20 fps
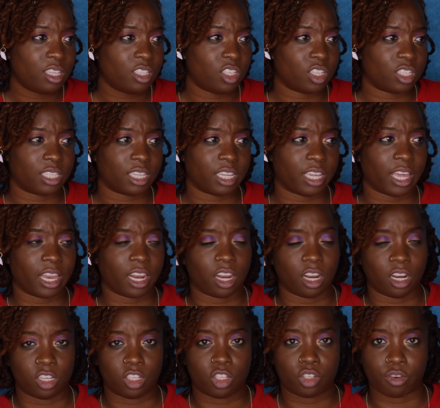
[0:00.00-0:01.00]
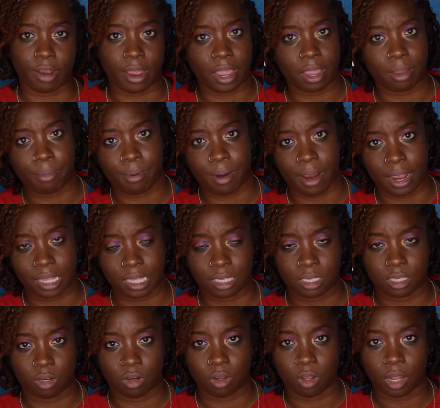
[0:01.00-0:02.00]
just to get out of track
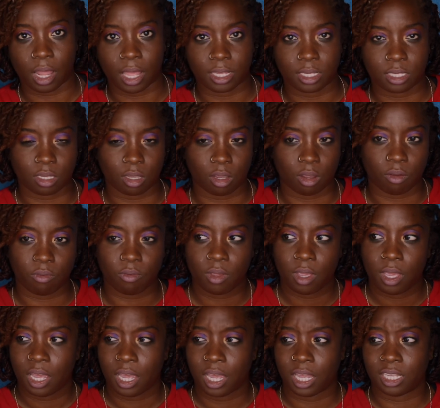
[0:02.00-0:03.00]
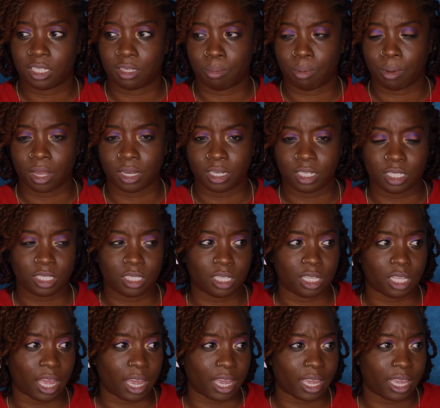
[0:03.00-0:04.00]
practice and all that stuff. And
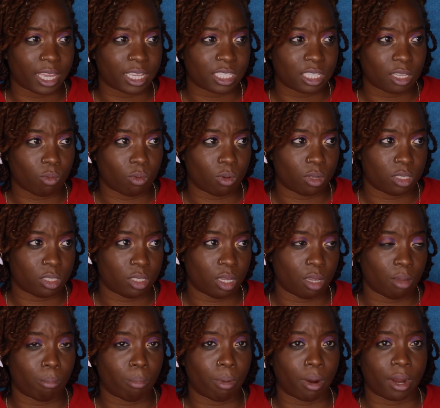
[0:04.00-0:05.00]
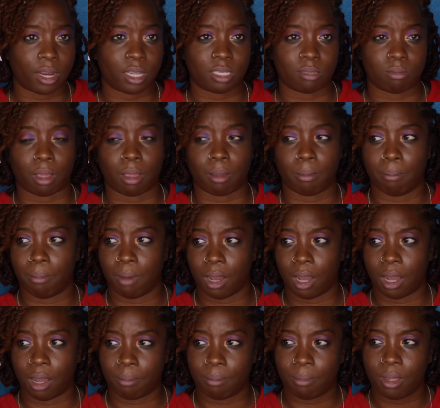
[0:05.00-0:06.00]
subconsciously, I guess it was to embarrass my
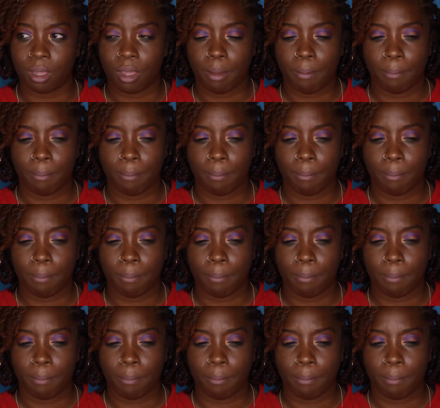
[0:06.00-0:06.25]
mom,